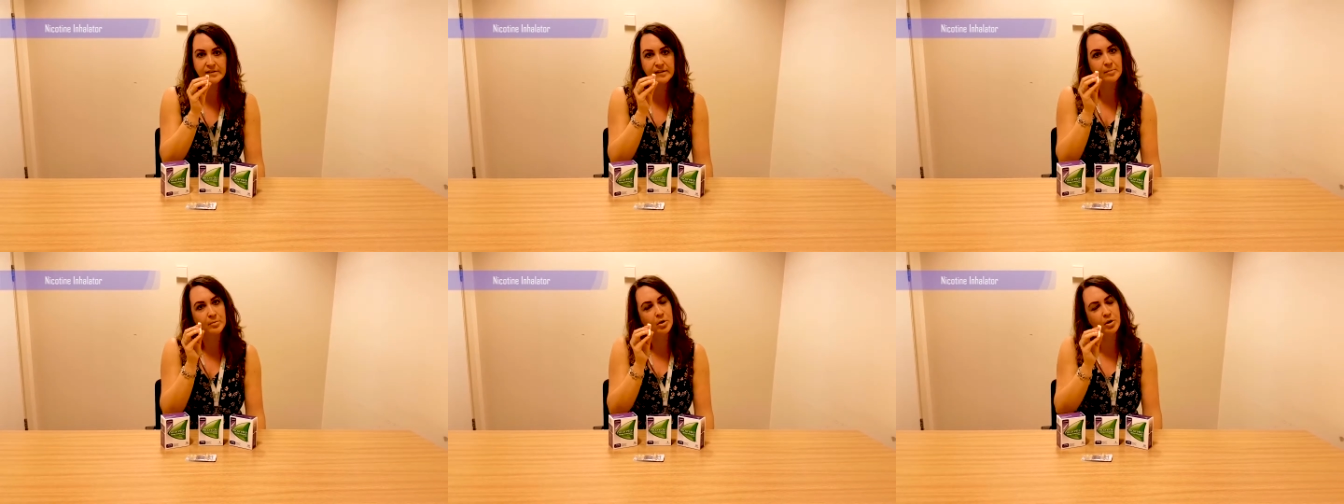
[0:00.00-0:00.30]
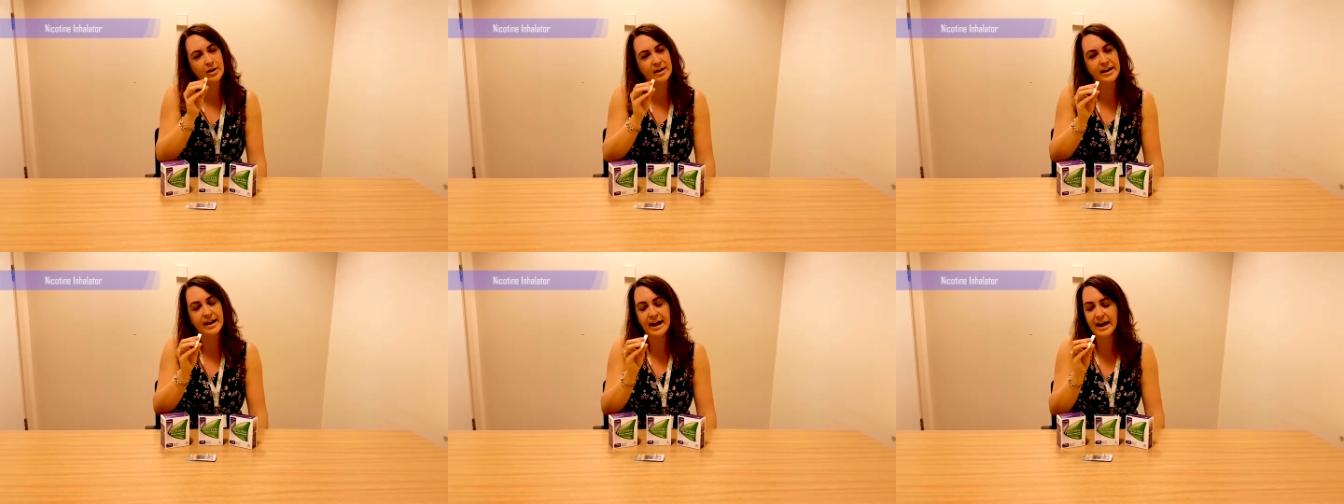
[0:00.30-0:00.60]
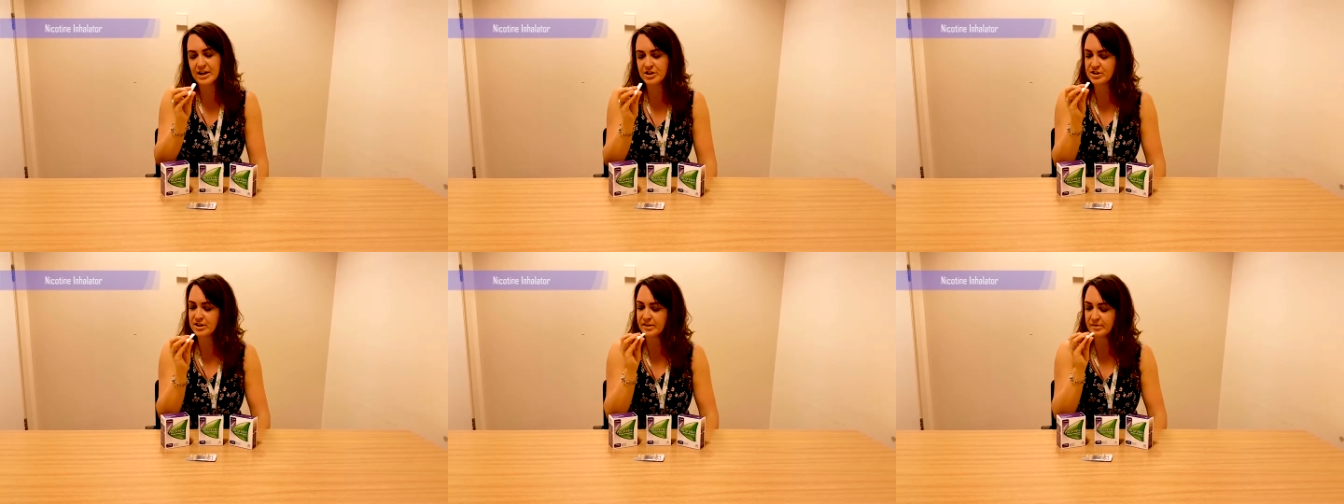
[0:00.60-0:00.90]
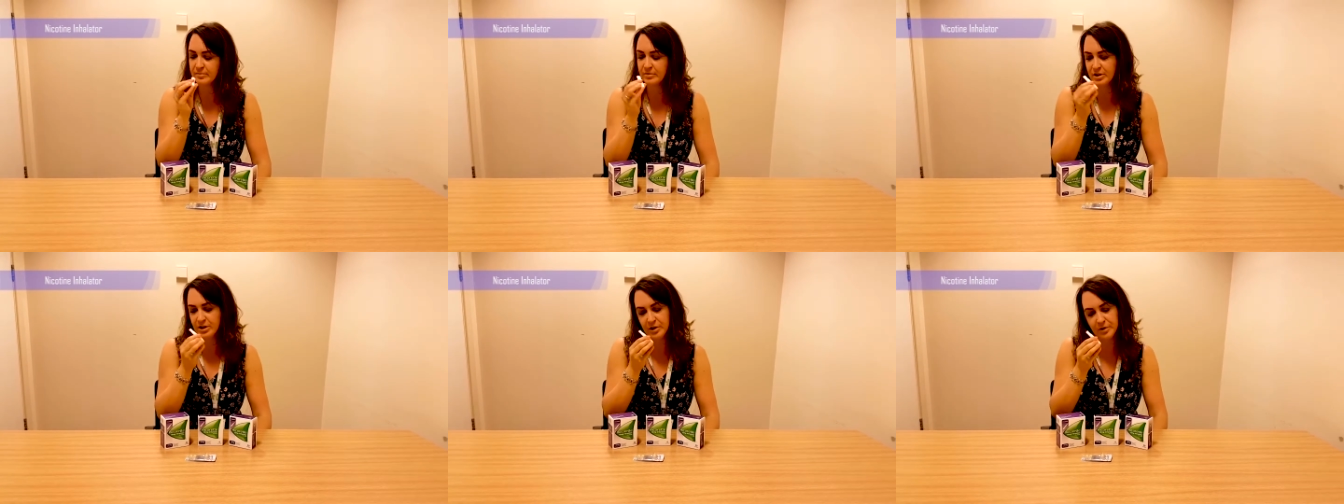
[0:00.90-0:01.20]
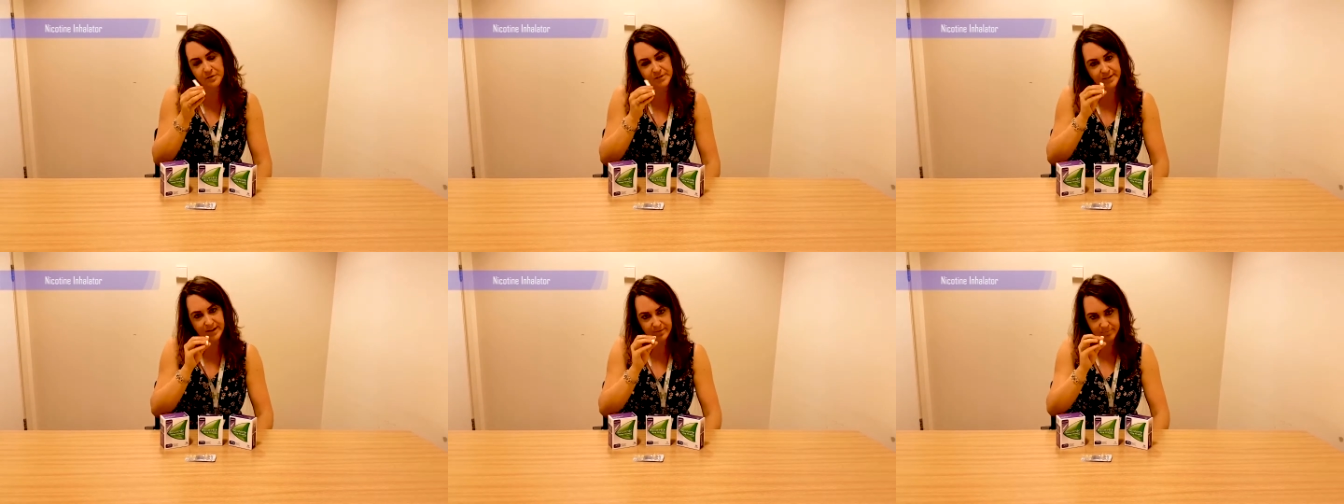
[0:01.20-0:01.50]
I'm not going to actually
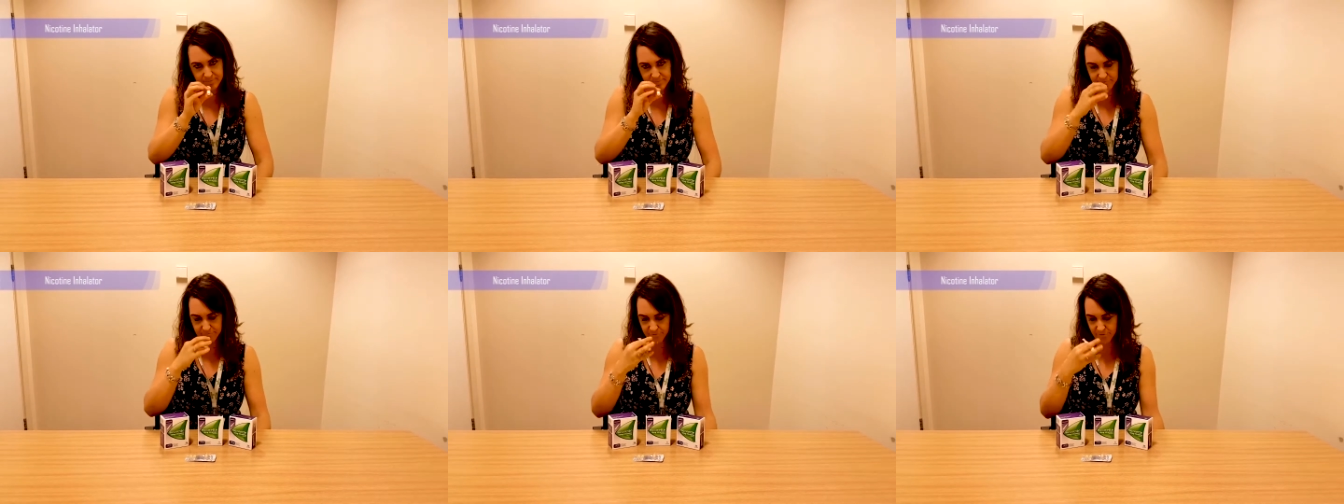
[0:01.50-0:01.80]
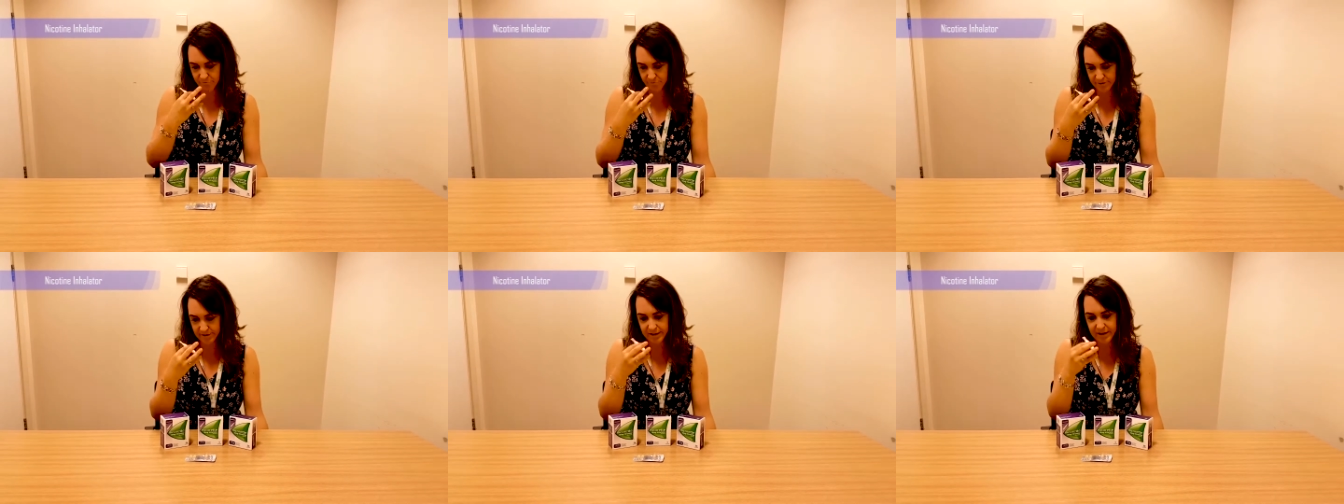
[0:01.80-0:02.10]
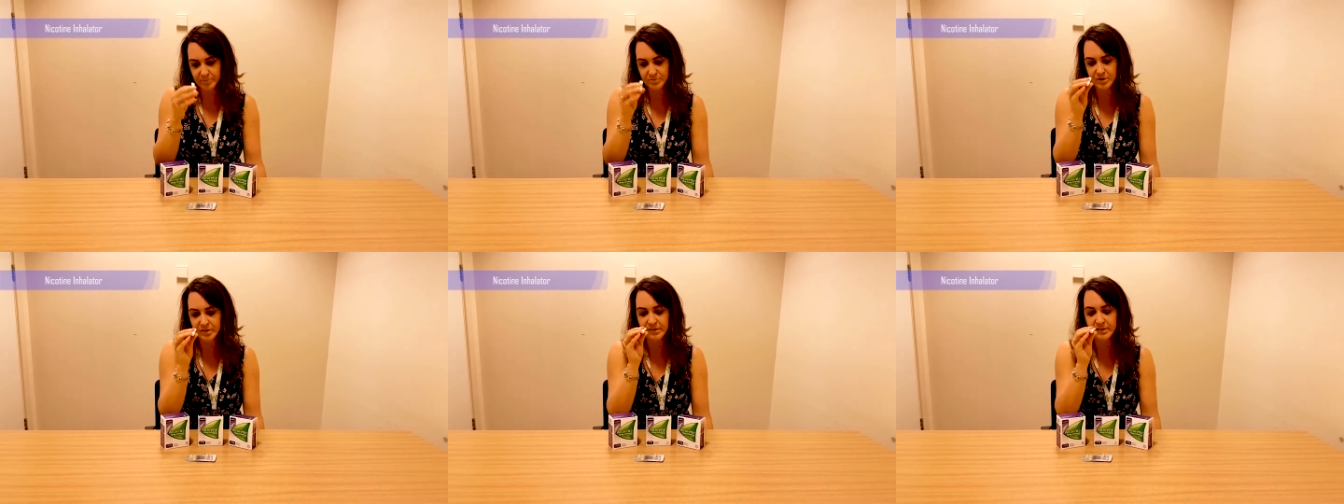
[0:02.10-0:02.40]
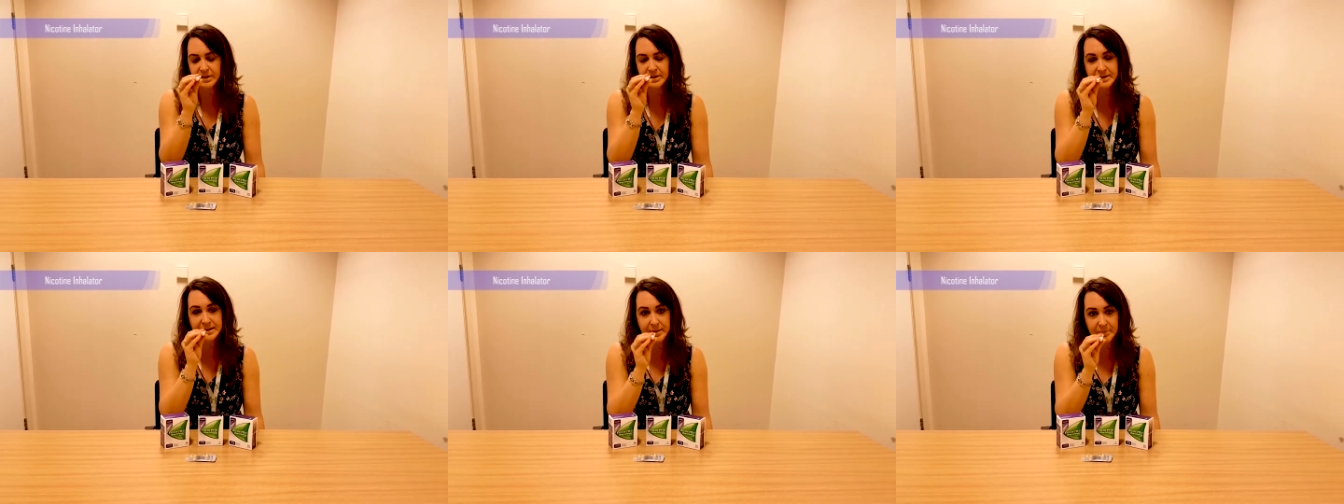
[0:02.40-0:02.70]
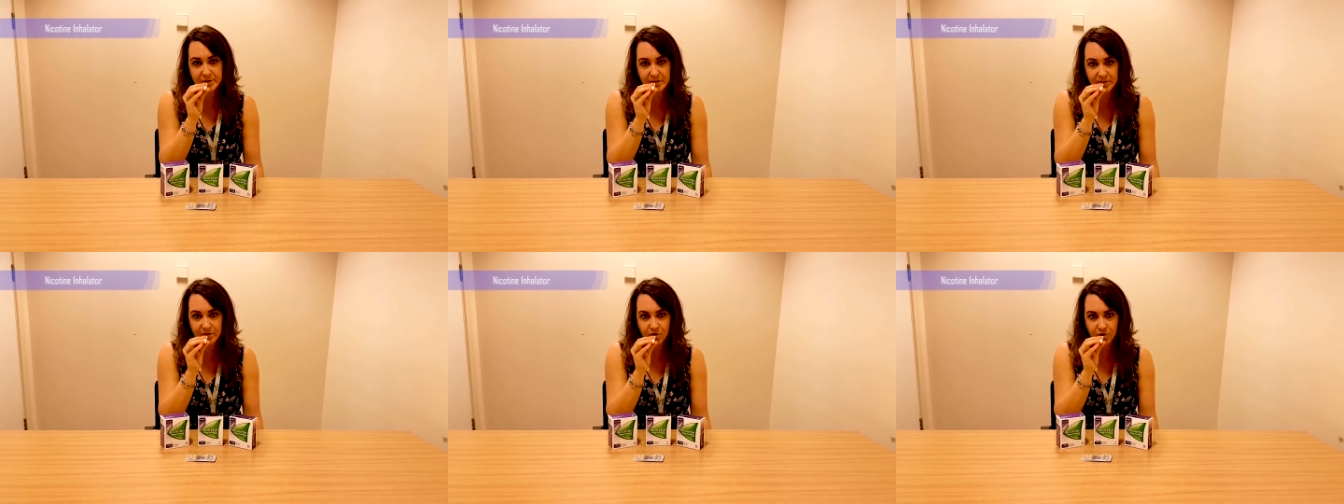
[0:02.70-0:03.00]
use it for real. I'm just going to
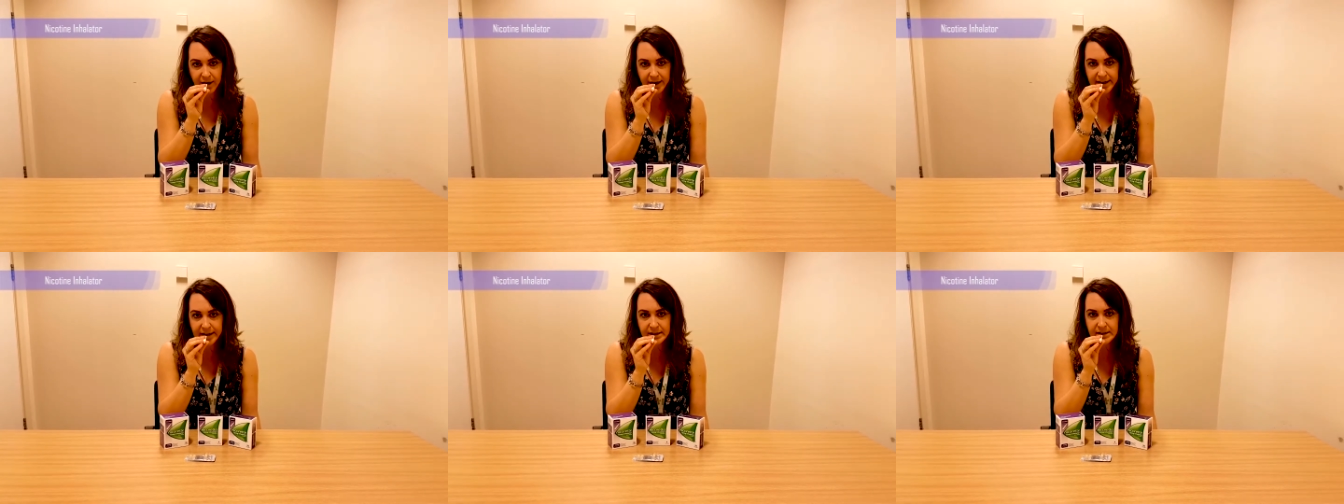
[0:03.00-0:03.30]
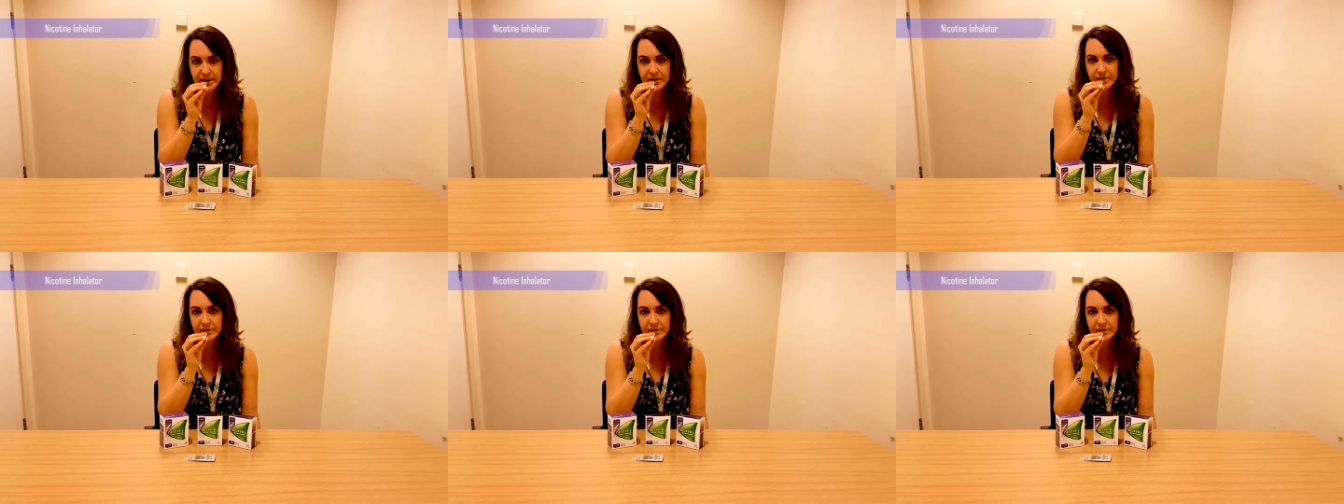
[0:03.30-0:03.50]
demonstrate.